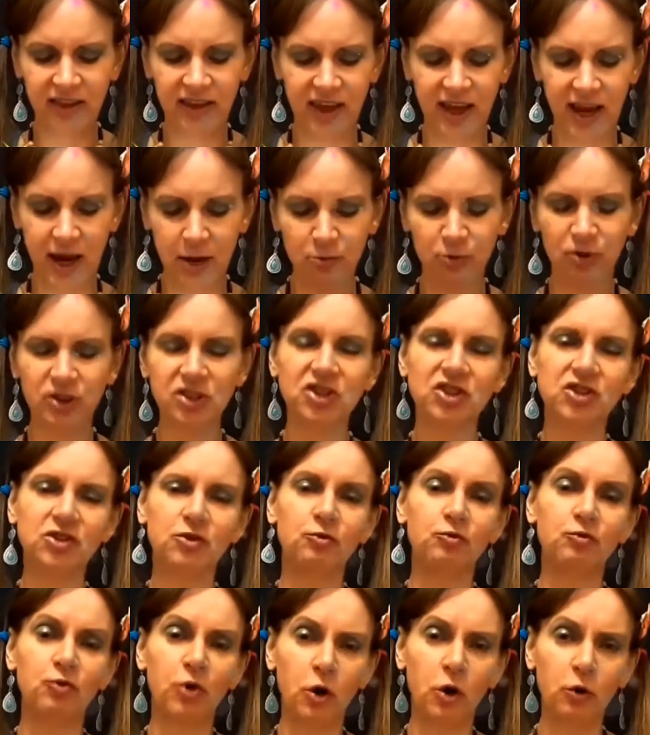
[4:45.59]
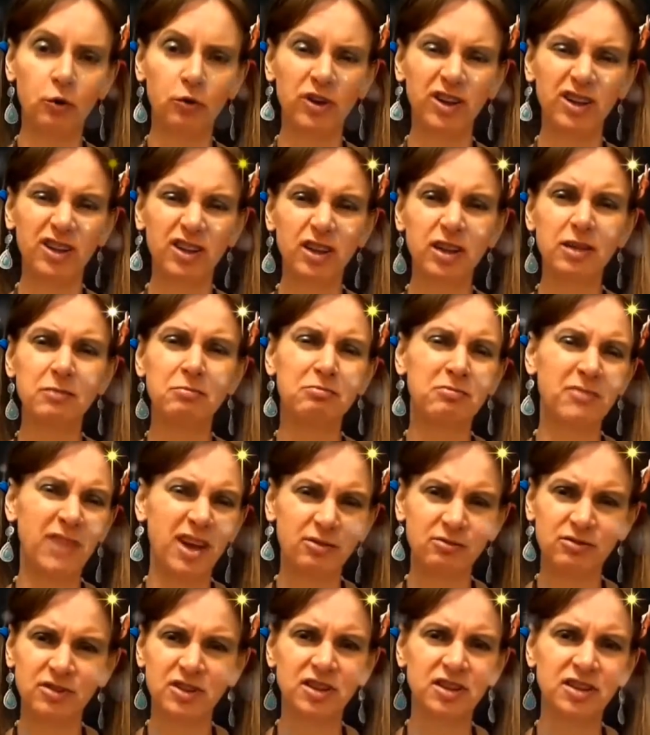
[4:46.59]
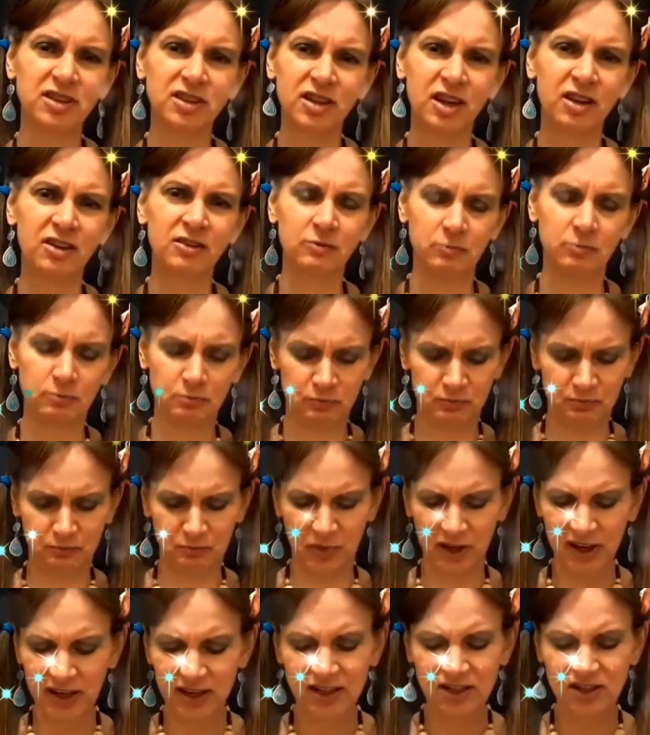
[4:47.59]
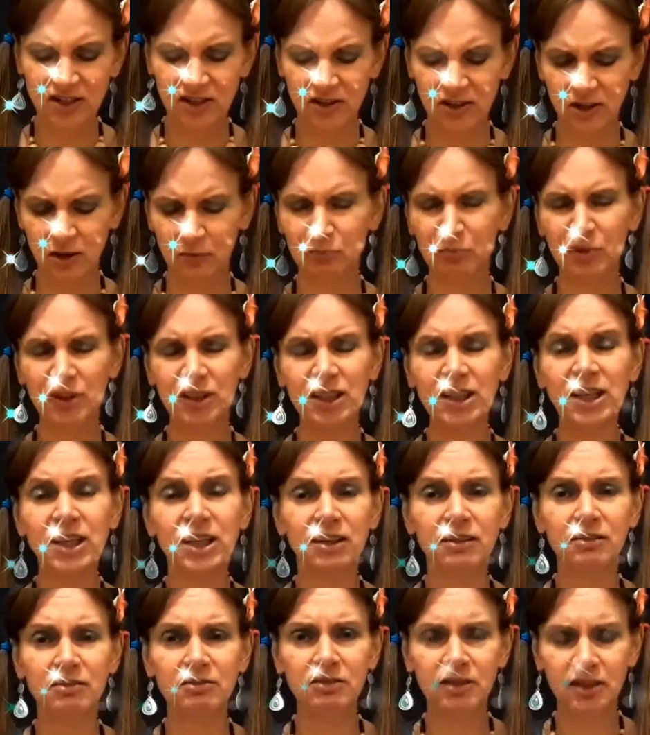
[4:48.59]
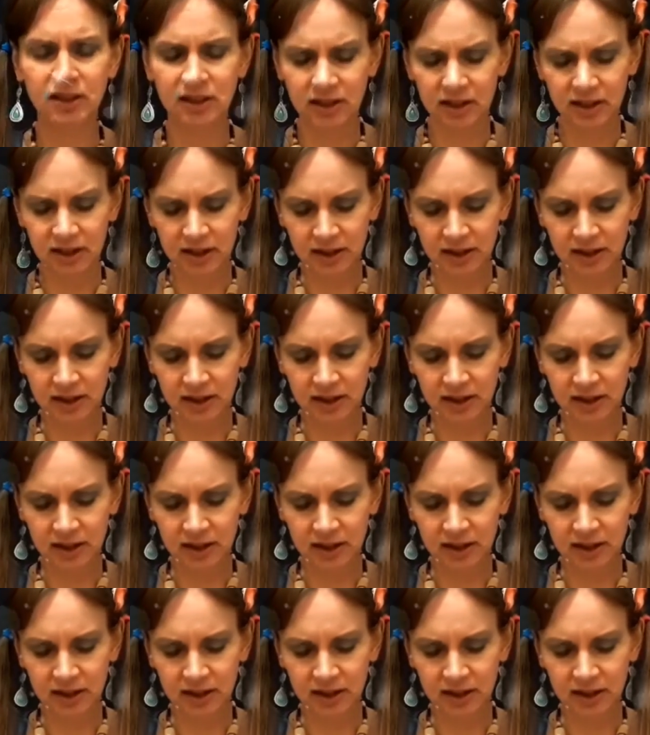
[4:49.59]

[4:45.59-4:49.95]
the camera still rolling, he mounted and pinned her beneath.